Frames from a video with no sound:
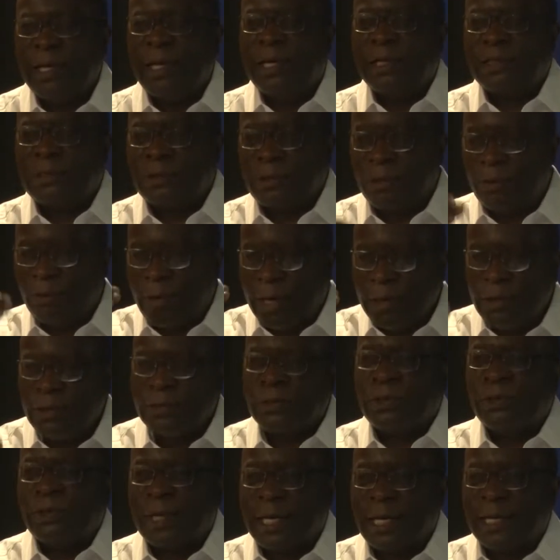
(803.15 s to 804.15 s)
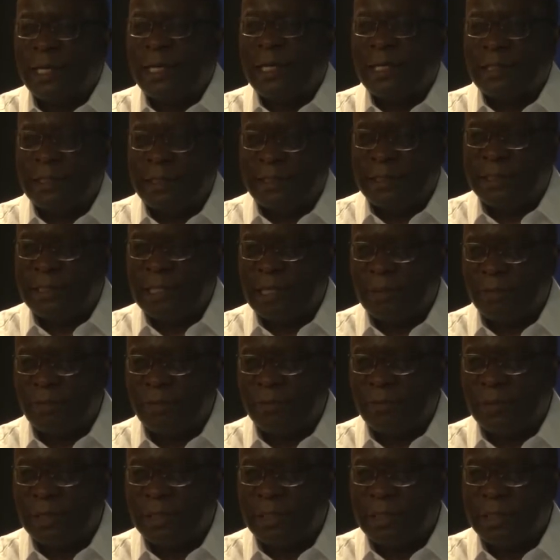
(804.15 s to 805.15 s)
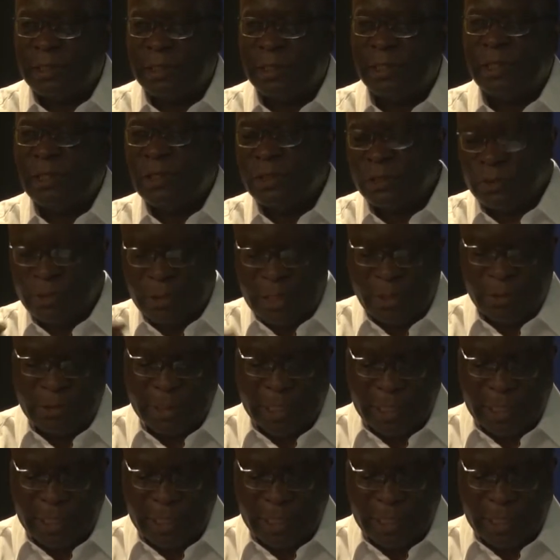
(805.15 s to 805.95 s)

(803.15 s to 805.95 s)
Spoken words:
So why not localize this type of a thing so that we